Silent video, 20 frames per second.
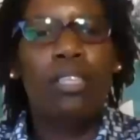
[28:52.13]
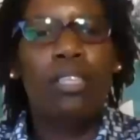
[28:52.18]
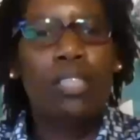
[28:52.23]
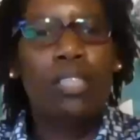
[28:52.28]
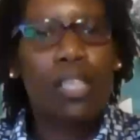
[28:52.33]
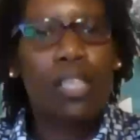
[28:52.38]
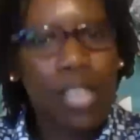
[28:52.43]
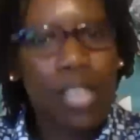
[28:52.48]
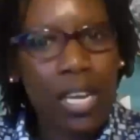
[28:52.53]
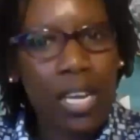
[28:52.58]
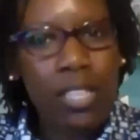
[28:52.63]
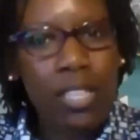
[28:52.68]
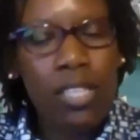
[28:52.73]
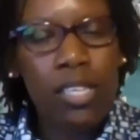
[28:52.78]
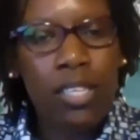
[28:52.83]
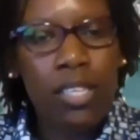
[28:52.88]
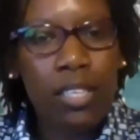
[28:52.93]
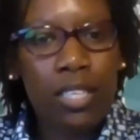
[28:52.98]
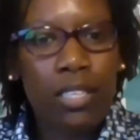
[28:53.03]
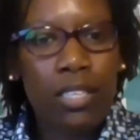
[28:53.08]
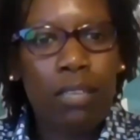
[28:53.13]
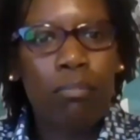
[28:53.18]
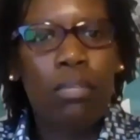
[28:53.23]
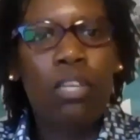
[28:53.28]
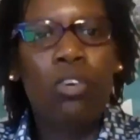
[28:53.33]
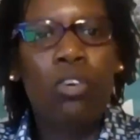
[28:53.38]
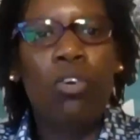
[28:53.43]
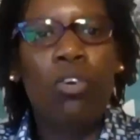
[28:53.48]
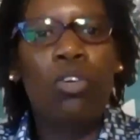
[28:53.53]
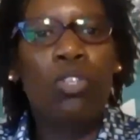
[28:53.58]
Then the third thing, there's
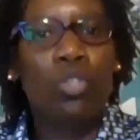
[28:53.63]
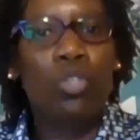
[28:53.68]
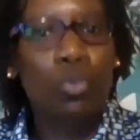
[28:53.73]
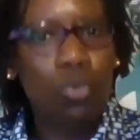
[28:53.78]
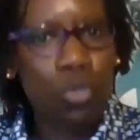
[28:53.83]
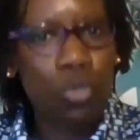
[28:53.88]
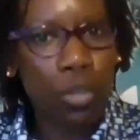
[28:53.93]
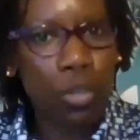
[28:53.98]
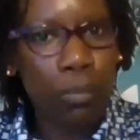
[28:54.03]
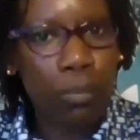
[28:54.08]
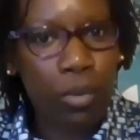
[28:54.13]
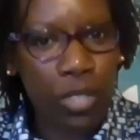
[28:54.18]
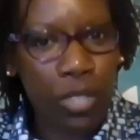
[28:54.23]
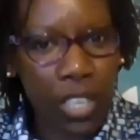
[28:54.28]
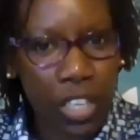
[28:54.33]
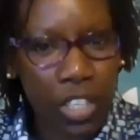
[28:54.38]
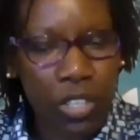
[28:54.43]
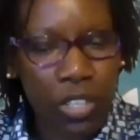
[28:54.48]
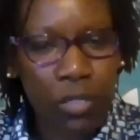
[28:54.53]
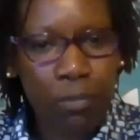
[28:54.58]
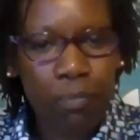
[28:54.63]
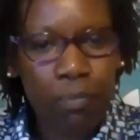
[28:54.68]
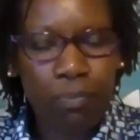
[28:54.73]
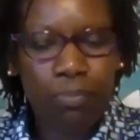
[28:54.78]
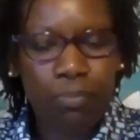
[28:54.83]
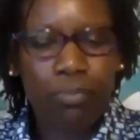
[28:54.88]
something called tuition protection.